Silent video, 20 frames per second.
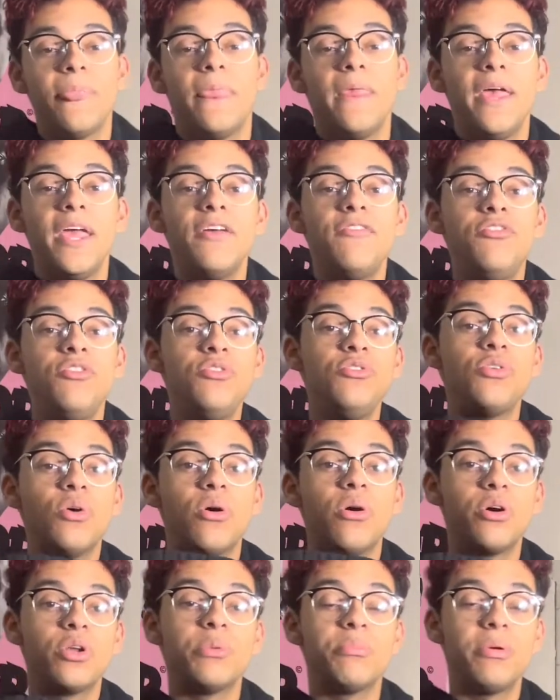If you don't
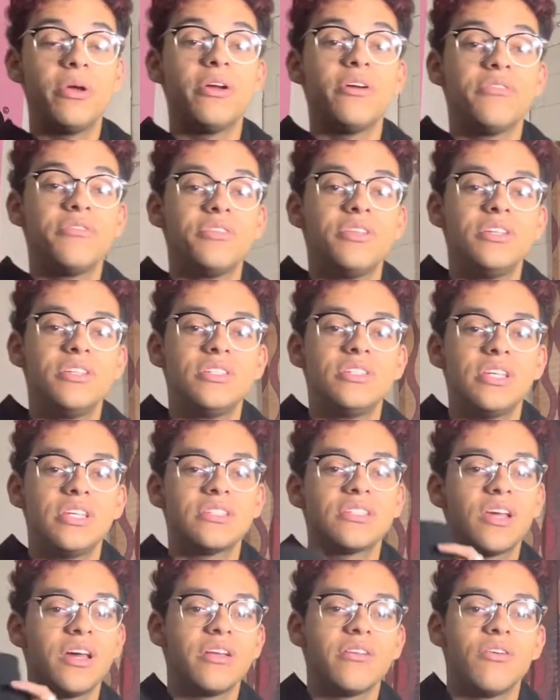own a pair of these, it's
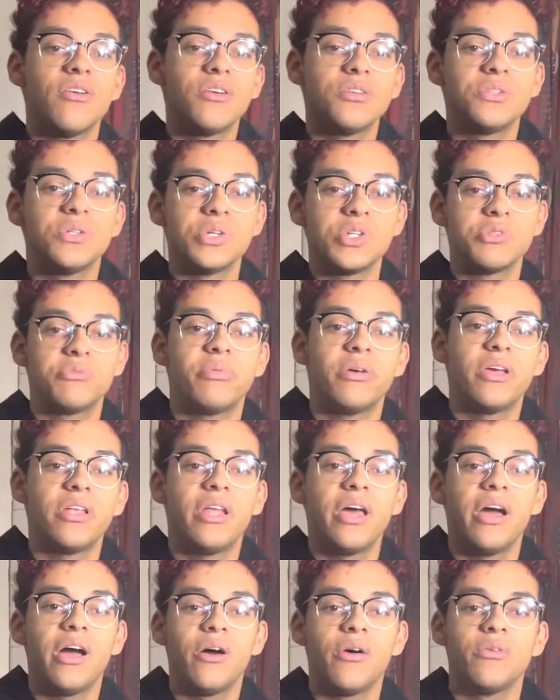kind of hard to explain
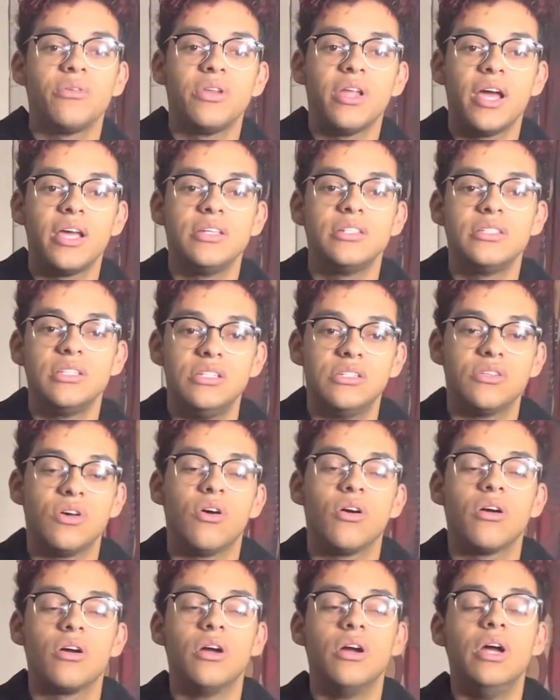how nice these
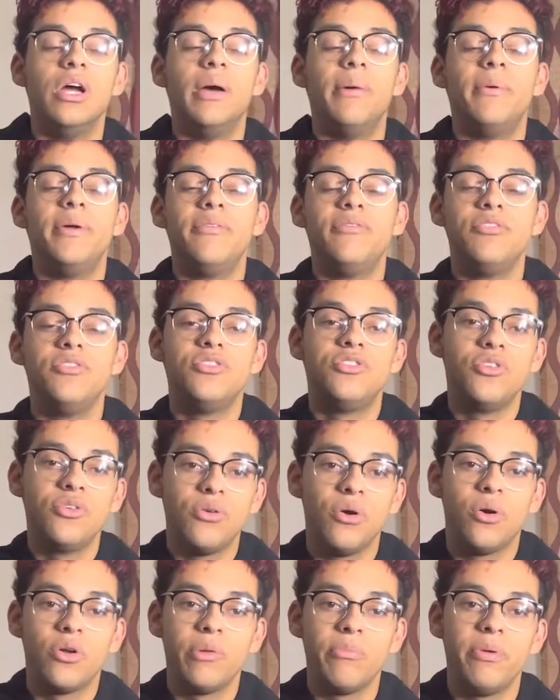are. But if you do
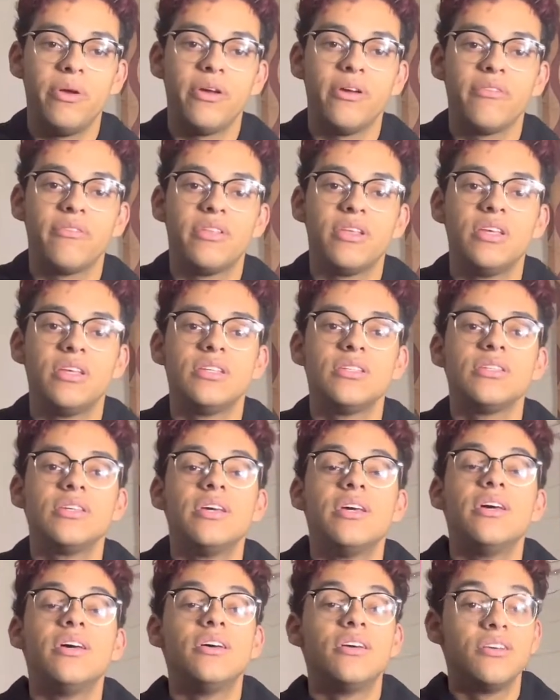own a pair of these,
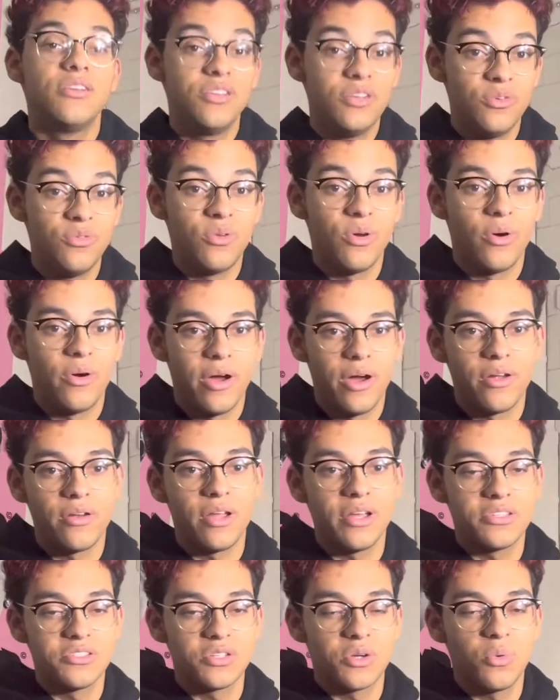you know how
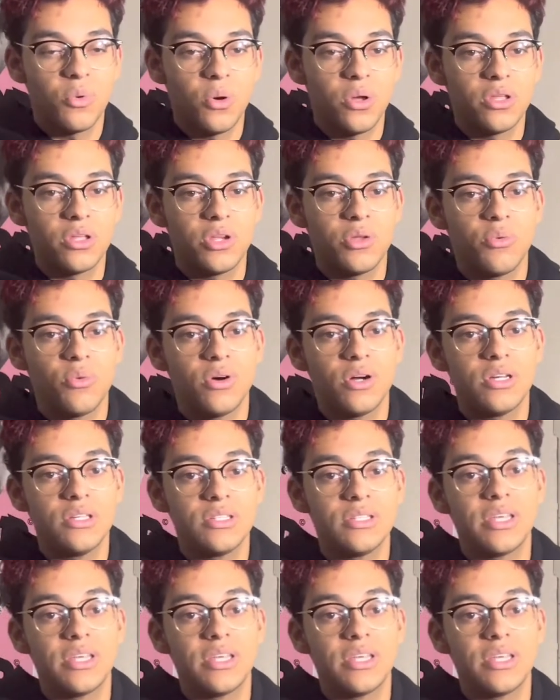nice the quality was.